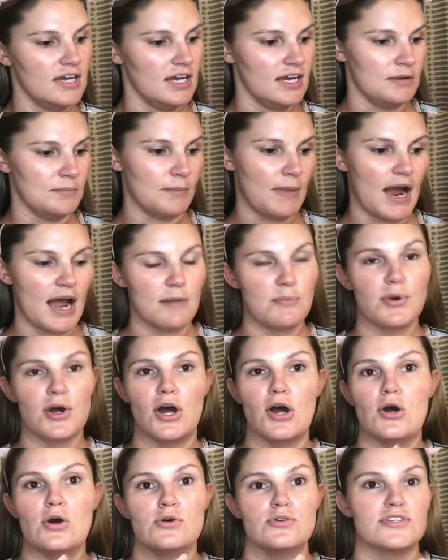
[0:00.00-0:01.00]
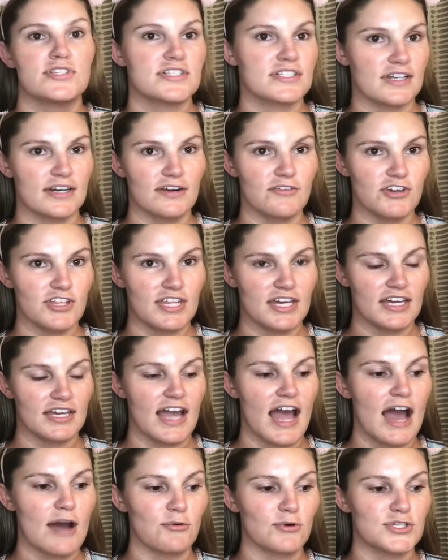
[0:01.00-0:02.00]
and my posts and
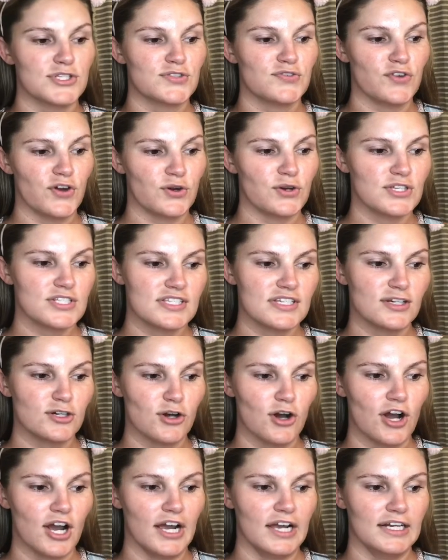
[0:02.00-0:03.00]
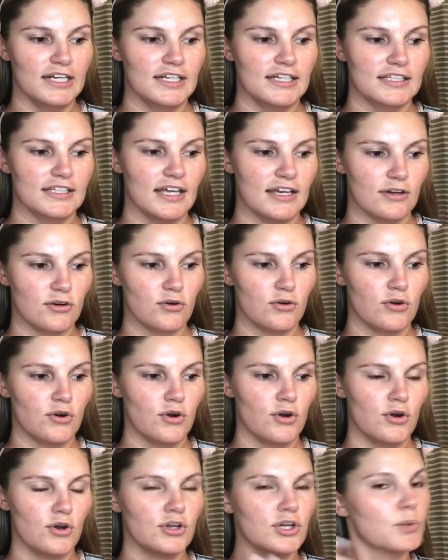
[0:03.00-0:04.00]
everything, I was focusing on like
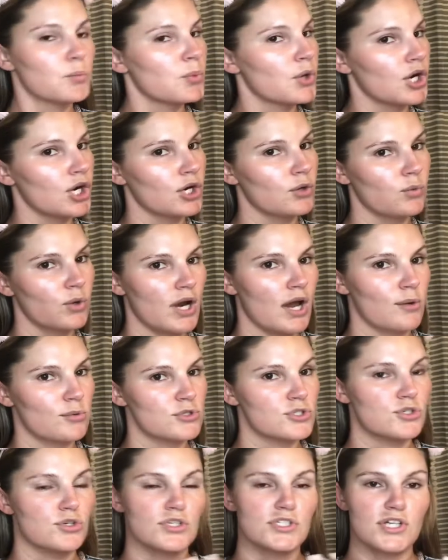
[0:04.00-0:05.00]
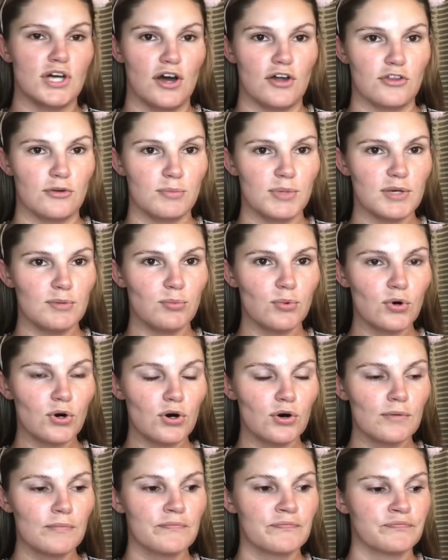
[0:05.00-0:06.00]
comparing what I was doing to other
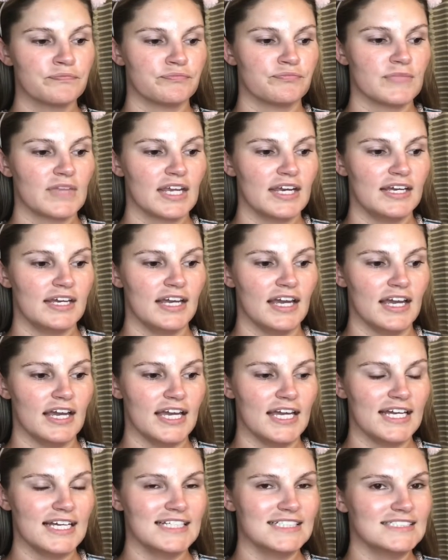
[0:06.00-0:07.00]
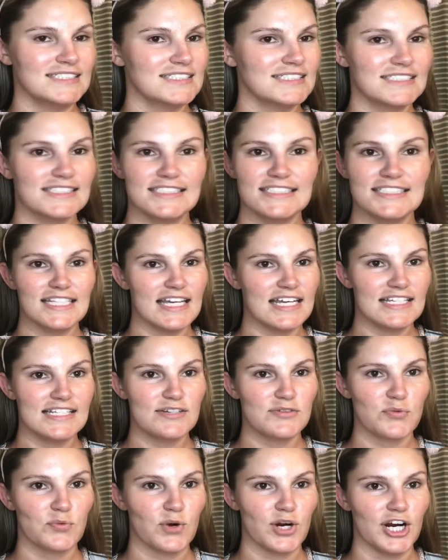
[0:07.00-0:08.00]
people, and it
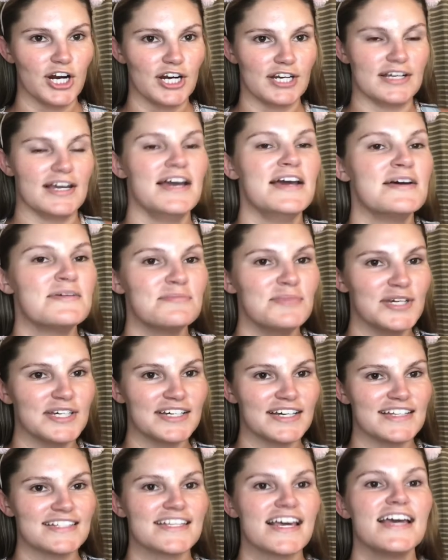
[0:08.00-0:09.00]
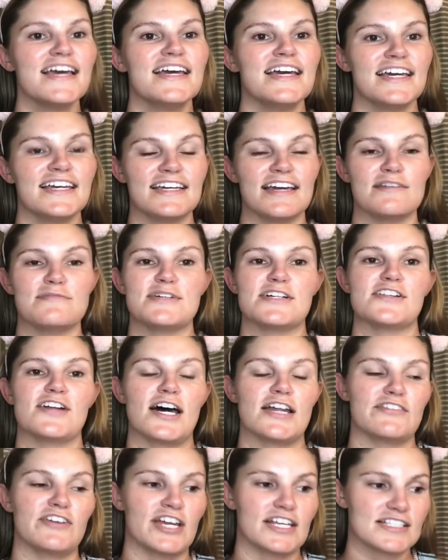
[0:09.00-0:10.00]
didn't work because it gave me a
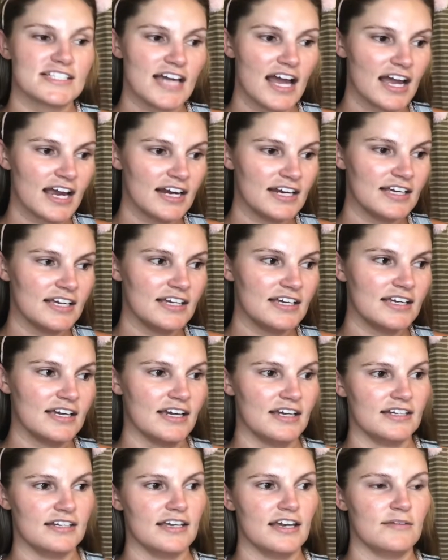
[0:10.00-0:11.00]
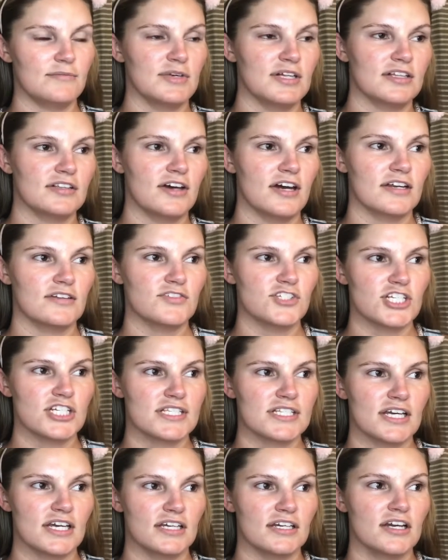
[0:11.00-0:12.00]
lot of anxiety and gave me a lot of
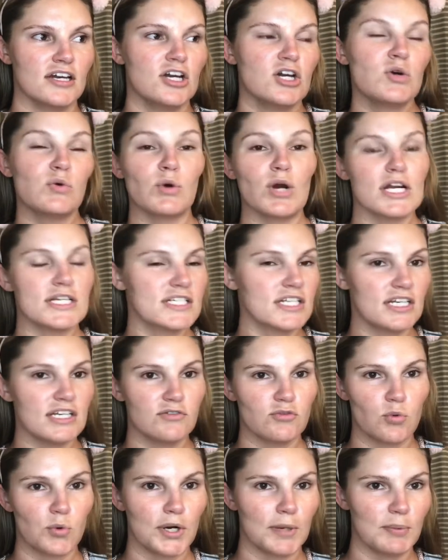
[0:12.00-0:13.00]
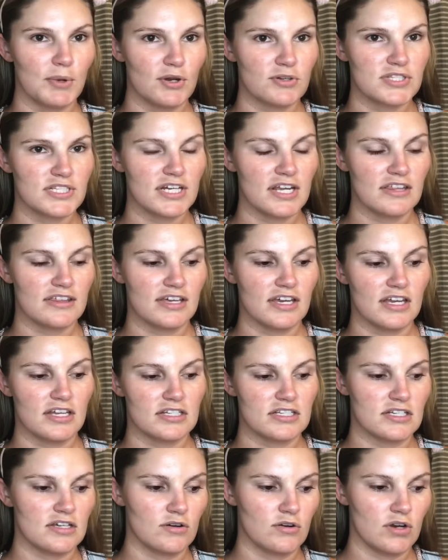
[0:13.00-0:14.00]
just like where I didn't even want to post
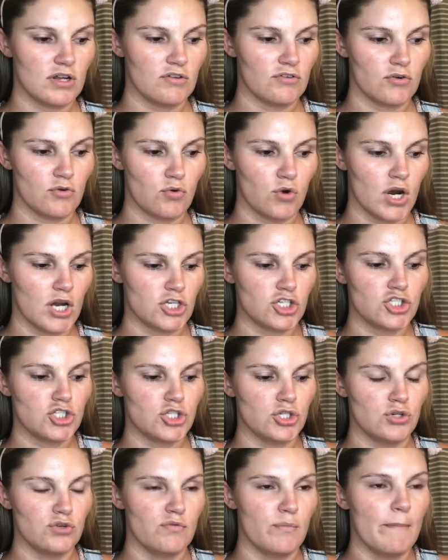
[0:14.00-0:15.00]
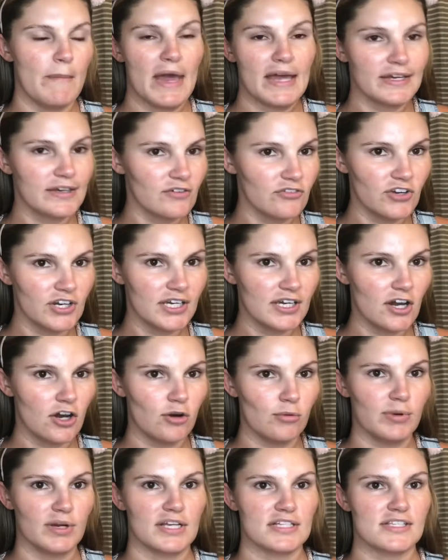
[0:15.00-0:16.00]
anything, didn't even want to make a
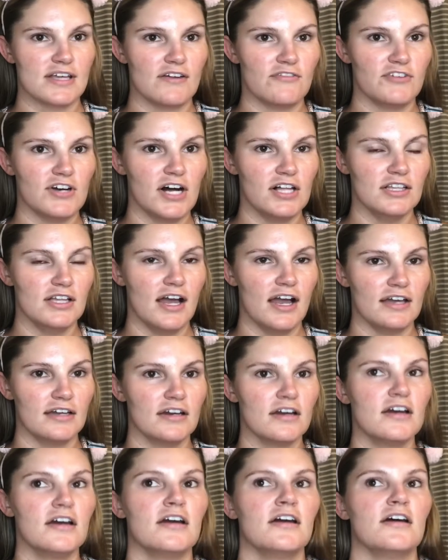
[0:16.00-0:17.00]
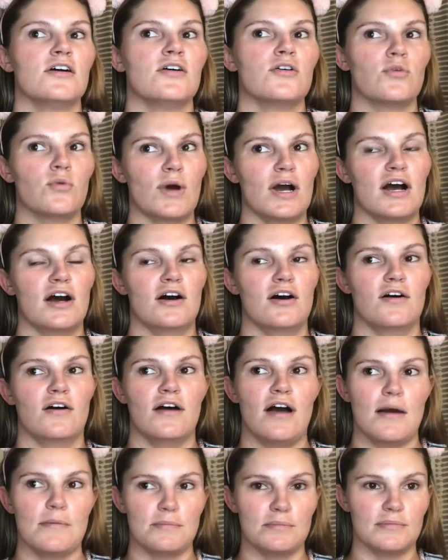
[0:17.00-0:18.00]
video because I felt like,
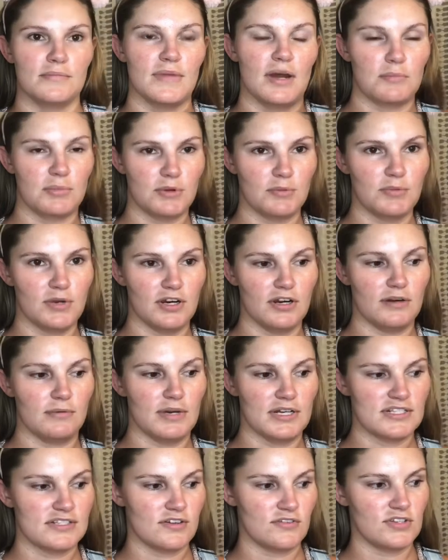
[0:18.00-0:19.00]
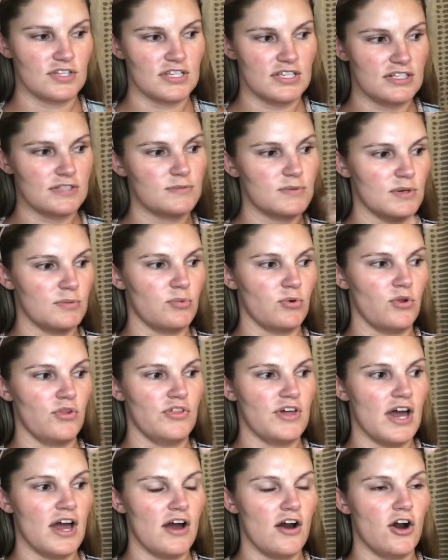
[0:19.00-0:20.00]
wow, I'm comparing myself to these people
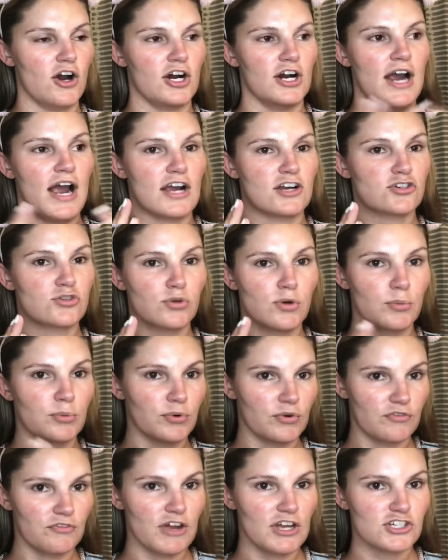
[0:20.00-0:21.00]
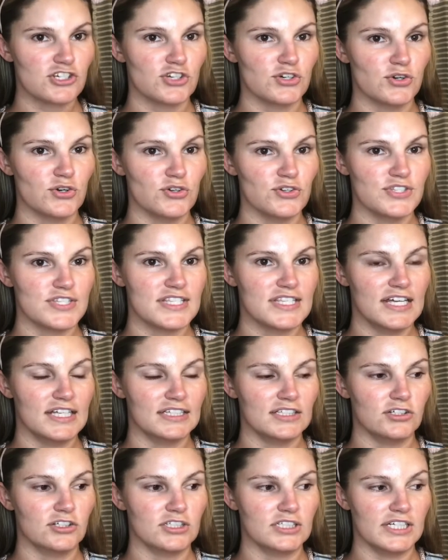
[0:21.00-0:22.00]
that are actual professionals
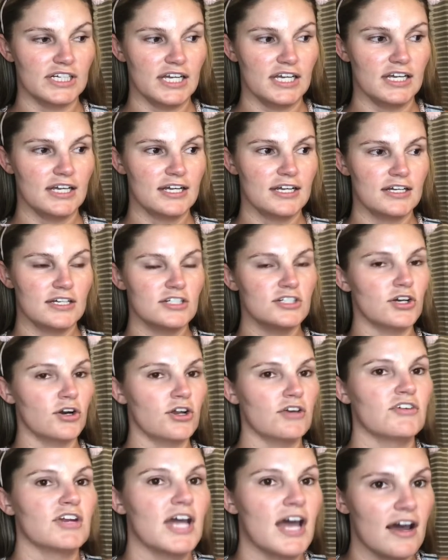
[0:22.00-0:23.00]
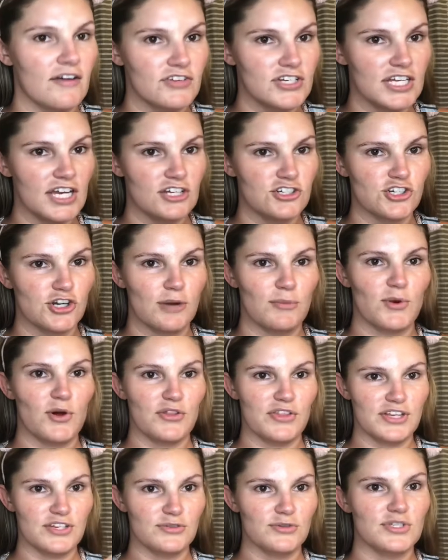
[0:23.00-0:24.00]
that literally don't even have a day job.
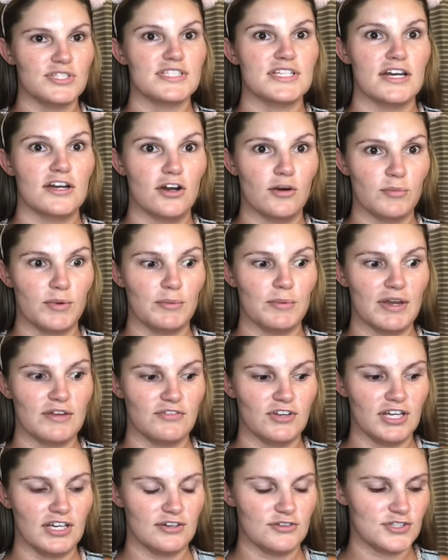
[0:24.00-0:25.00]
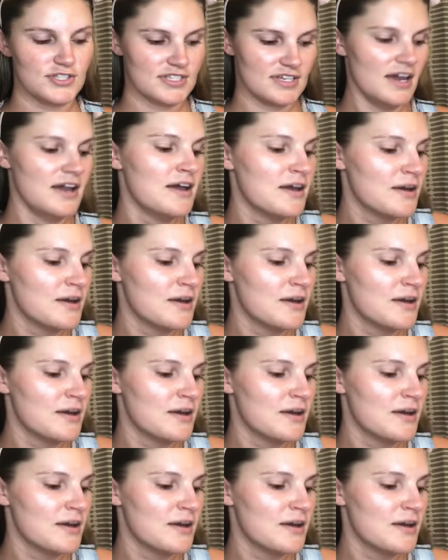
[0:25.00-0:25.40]
All they do is stay home and make videos.